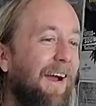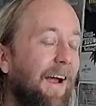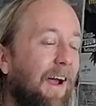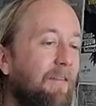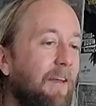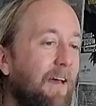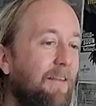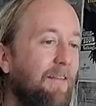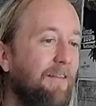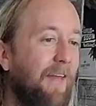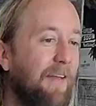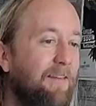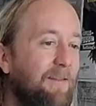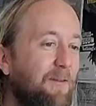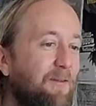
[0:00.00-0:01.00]
And then
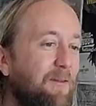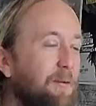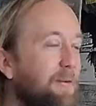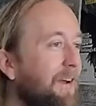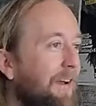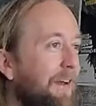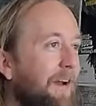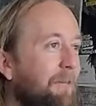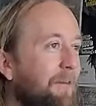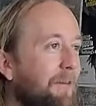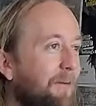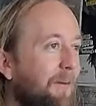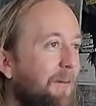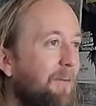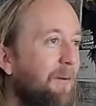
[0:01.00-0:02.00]
that's the toolkit. I mean,
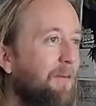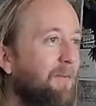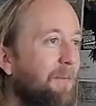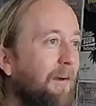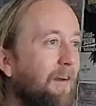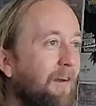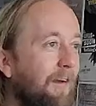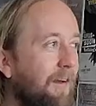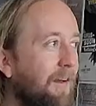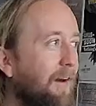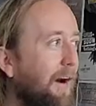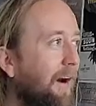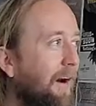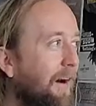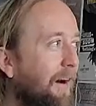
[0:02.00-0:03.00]
for the most part,
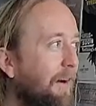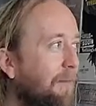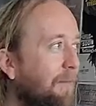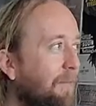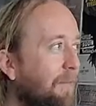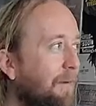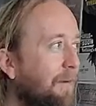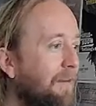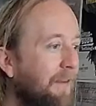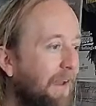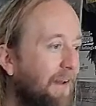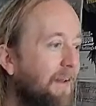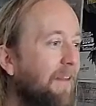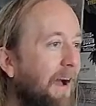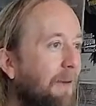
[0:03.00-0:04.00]

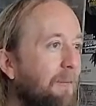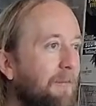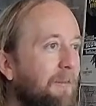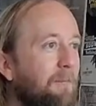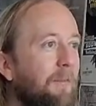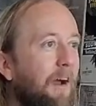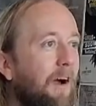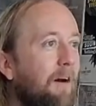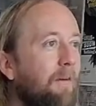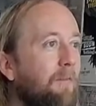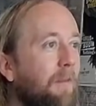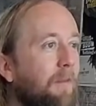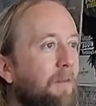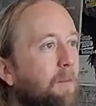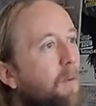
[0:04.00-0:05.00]
getting that rhythm down,
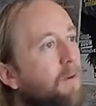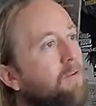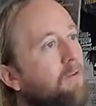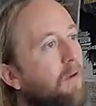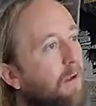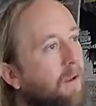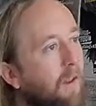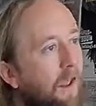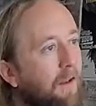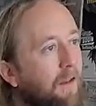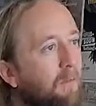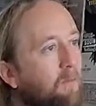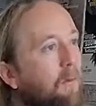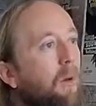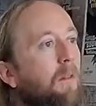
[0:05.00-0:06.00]
then the more
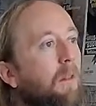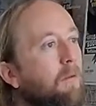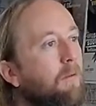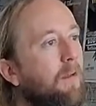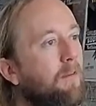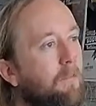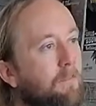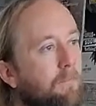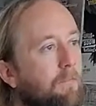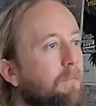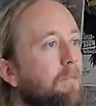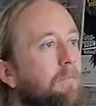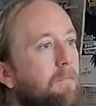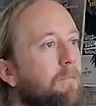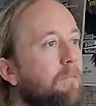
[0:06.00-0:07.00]
truncated rolling rhythm,
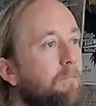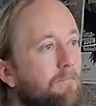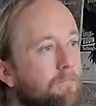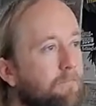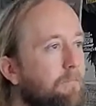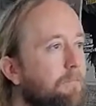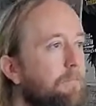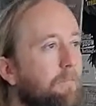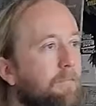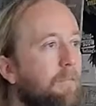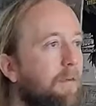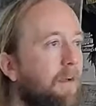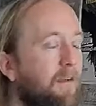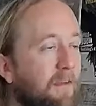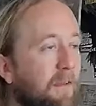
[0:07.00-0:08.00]

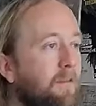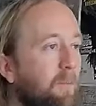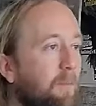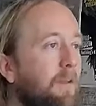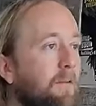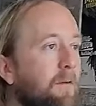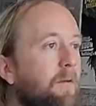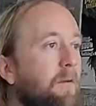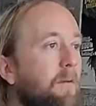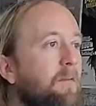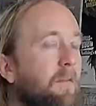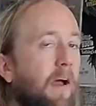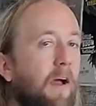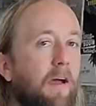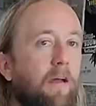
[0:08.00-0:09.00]
because we do
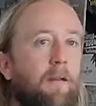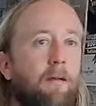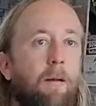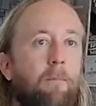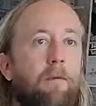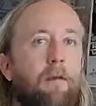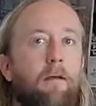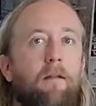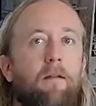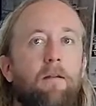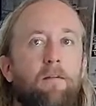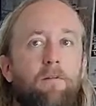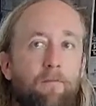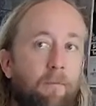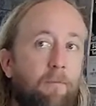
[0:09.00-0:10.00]
use that a bit
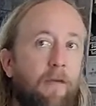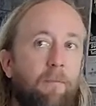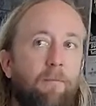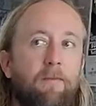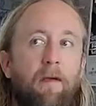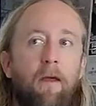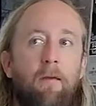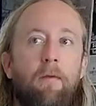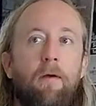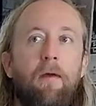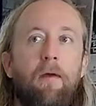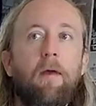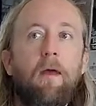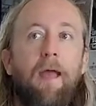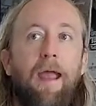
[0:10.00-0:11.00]
from time to time.
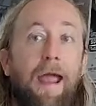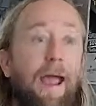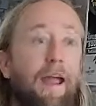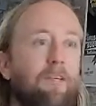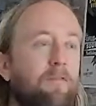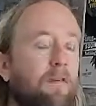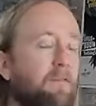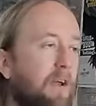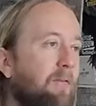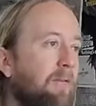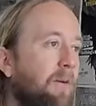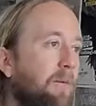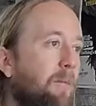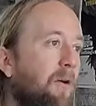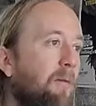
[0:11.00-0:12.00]
And if there's ever
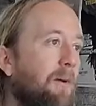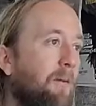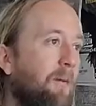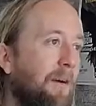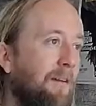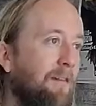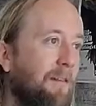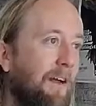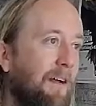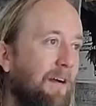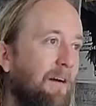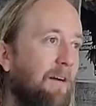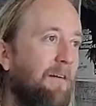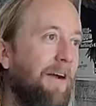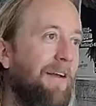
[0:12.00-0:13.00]
a moment where it's like,
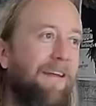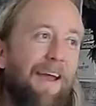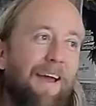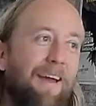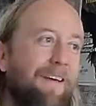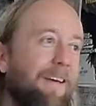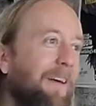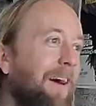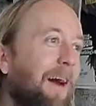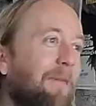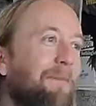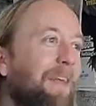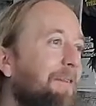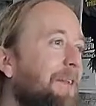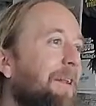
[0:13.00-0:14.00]
oh, I can't,
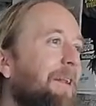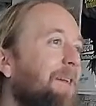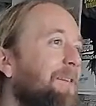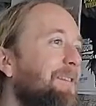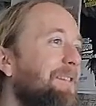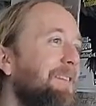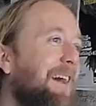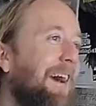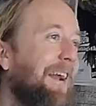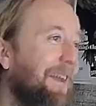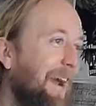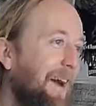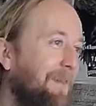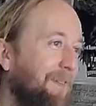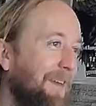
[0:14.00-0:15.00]
I'm giving it all she's got,
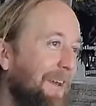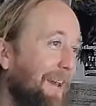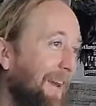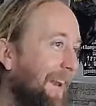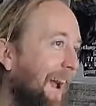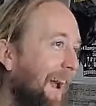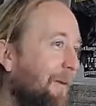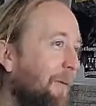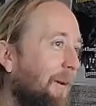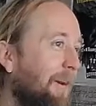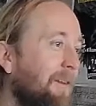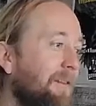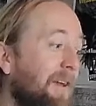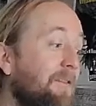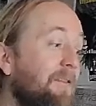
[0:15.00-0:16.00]
Captain, and it can't
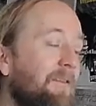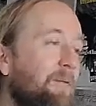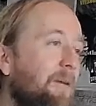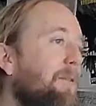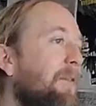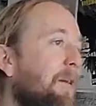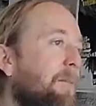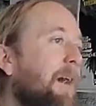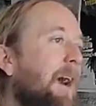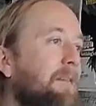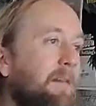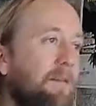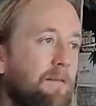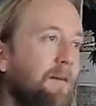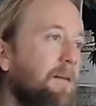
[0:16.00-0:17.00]
work, then just revert back
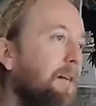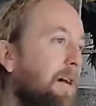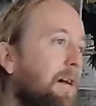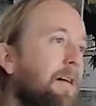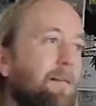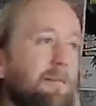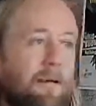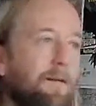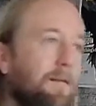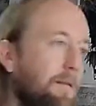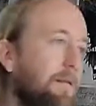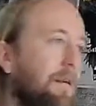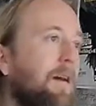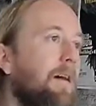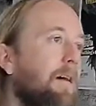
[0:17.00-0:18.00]
to dun ga dun
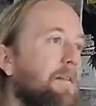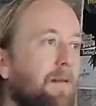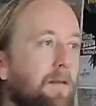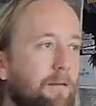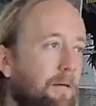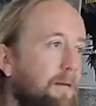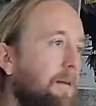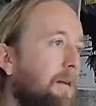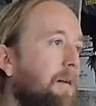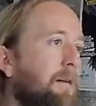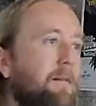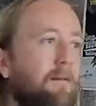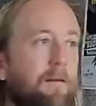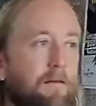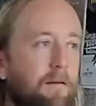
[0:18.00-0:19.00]
dun ga dun dun
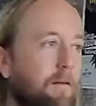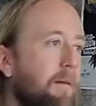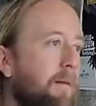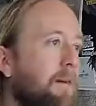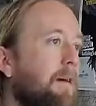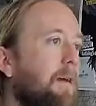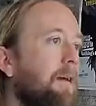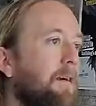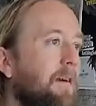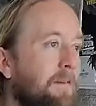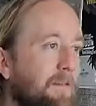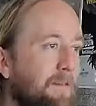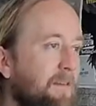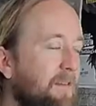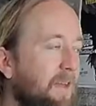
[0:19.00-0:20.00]
ga dun dun ga, because
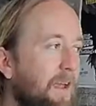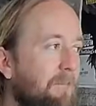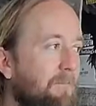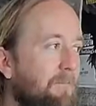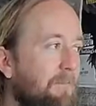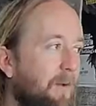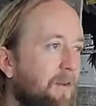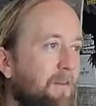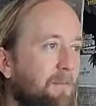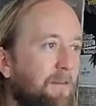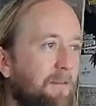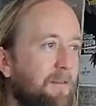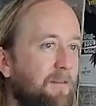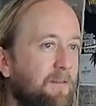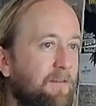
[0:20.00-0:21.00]
it's the same rhythm,
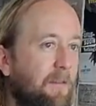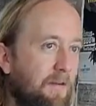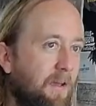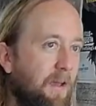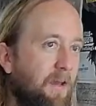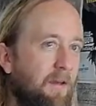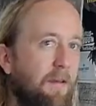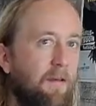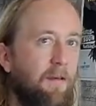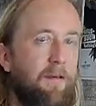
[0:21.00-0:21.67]
just truncated.